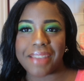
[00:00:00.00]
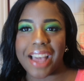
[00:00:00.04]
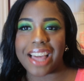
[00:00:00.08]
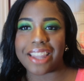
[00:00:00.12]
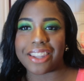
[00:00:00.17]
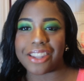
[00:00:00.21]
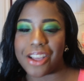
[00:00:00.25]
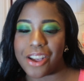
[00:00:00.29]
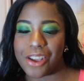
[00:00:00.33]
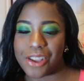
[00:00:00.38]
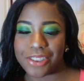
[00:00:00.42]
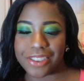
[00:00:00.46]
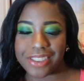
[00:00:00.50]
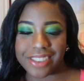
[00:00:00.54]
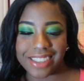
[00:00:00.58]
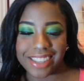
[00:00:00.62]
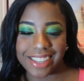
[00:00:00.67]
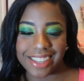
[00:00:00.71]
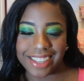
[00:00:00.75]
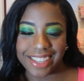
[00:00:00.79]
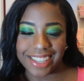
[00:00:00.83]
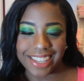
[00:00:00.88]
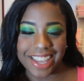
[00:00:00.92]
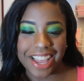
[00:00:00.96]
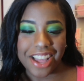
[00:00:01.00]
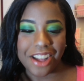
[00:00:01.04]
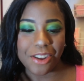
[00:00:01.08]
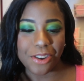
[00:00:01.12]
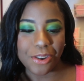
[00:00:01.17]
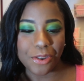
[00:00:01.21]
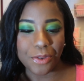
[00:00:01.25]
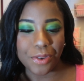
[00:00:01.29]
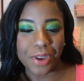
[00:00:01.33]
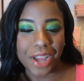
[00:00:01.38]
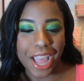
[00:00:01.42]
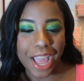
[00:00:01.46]
I lost it. I
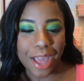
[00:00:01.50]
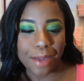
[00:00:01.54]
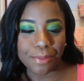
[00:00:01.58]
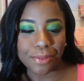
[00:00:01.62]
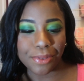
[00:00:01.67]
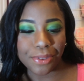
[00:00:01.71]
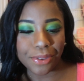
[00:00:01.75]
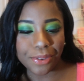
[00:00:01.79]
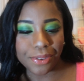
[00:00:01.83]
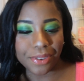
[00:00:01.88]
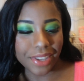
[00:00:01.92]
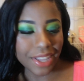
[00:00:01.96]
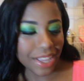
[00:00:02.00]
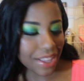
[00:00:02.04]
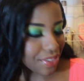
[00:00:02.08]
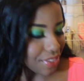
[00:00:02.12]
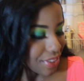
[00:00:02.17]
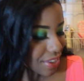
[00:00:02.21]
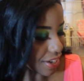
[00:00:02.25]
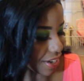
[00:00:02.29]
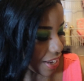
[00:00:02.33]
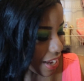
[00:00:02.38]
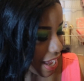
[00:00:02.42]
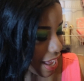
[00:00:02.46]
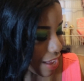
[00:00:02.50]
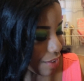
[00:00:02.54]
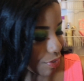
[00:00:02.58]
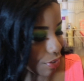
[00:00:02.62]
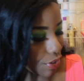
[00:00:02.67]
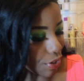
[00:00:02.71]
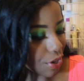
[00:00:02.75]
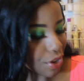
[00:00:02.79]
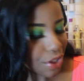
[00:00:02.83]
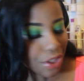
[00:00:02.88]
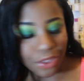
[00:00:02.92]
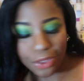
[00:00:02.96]
don't know what happened to it. And then I have
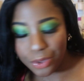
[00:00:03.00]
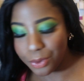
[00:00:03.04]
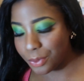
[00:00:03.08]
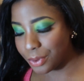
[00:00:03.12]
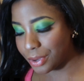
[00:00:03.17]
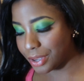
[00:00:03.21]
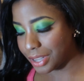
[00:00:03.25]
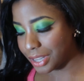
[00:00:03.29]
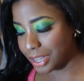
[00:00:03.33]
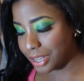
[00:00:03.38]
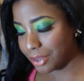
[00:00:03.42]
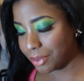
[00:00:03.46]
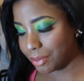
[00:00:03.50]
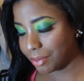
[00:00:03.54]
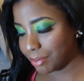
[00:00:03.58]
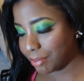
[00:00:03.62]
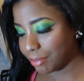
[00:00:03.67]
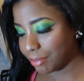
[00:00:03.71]
another one.